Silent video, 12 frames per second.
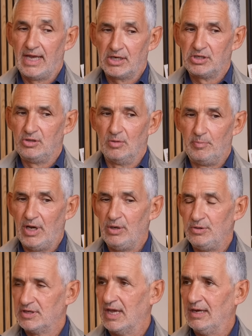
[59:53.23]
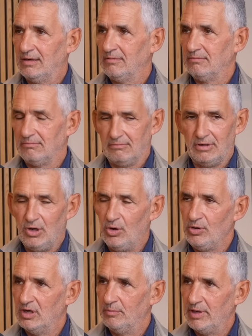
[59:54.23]
that actually your bones get
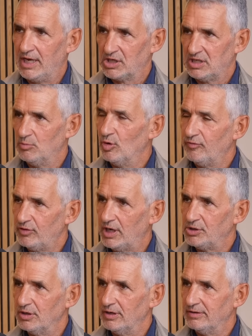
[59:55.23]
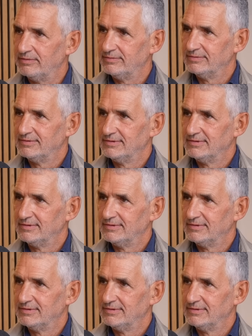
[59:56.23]
longer, but actually more fragile.